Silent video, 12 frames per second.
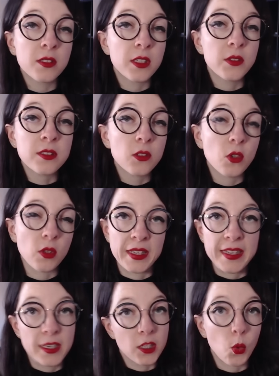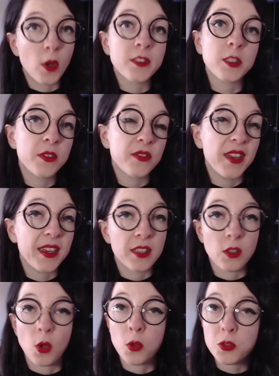There is a related quantum effect
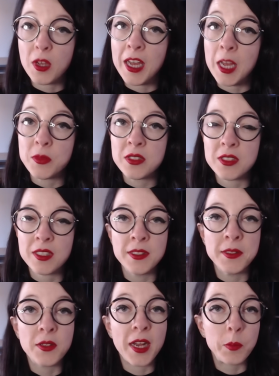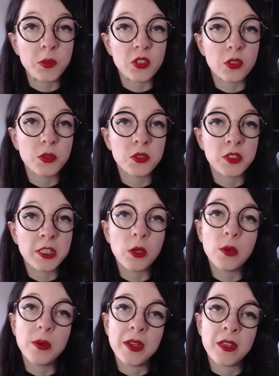that also happens at near absolute
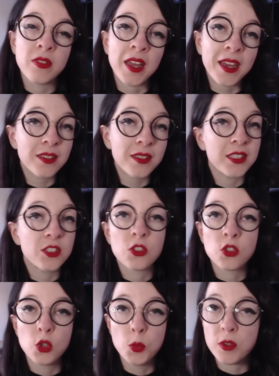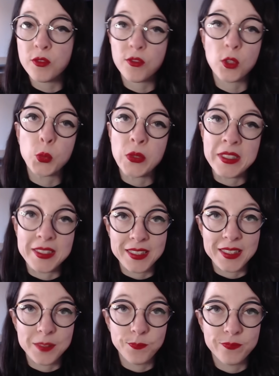zero, and that is superfluidity.
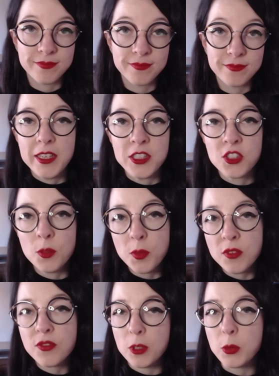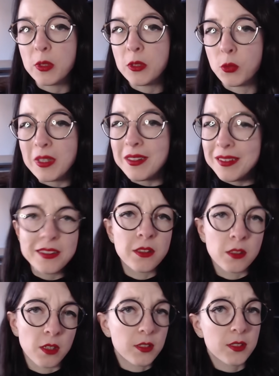A superfluid really
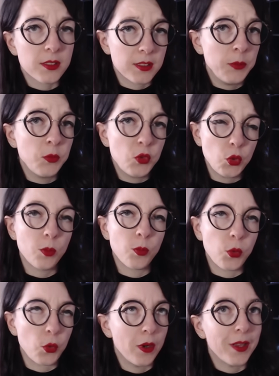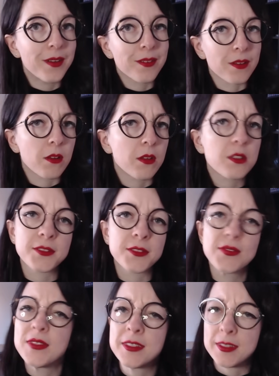does seem to break the laws of
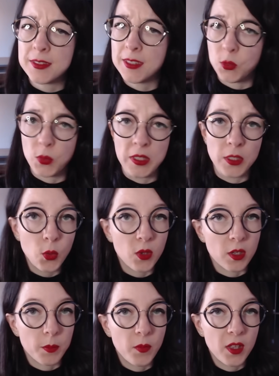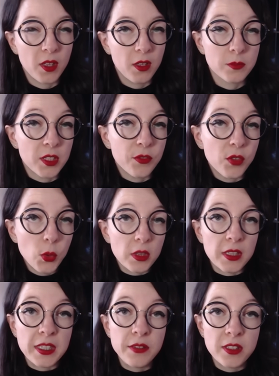physics as we know them. If you would
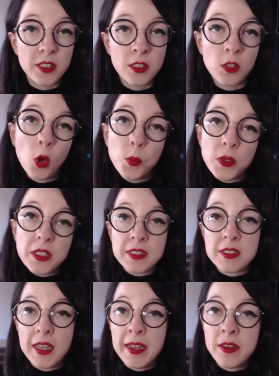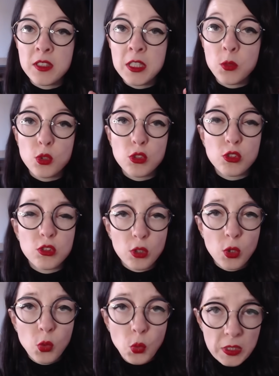leave it in an open container, it would
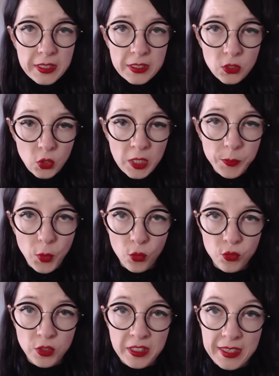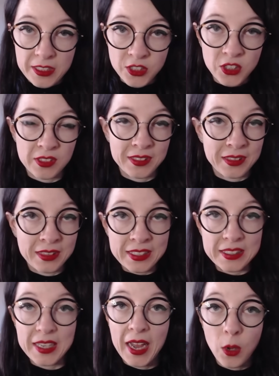slowly creep over the edges and
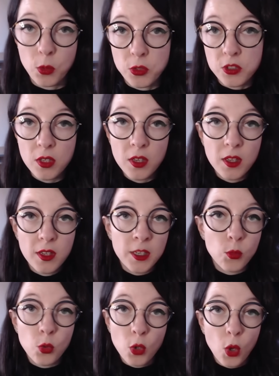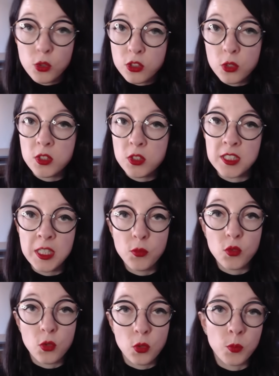leak out. It would also seep
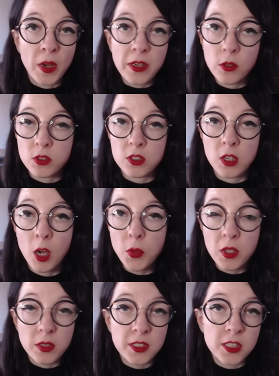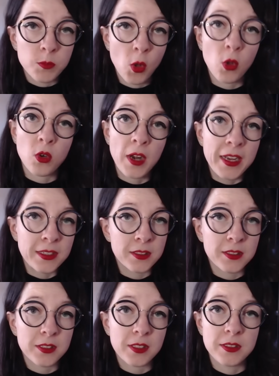through microscopically small cracks in
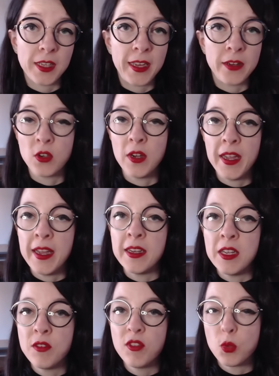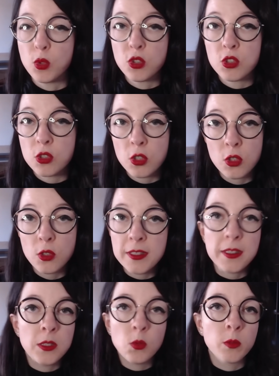its container, and if you would stir it,
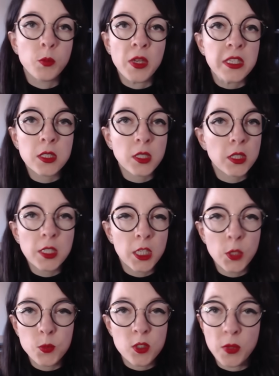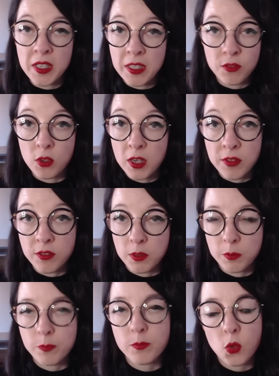it would basically keep spinning forever,
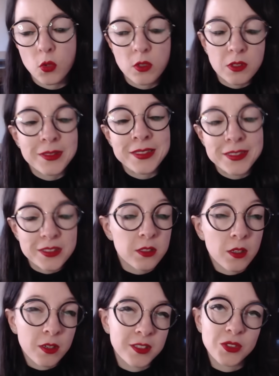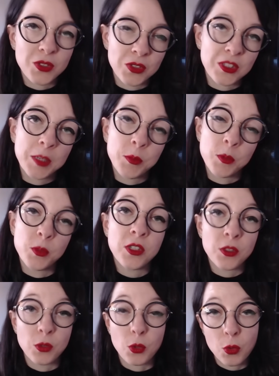or at least as long as you can keep the
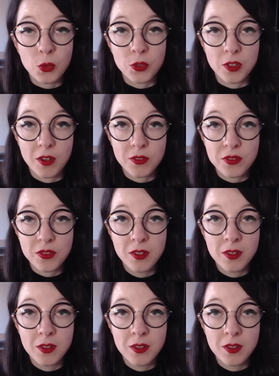material cold enough.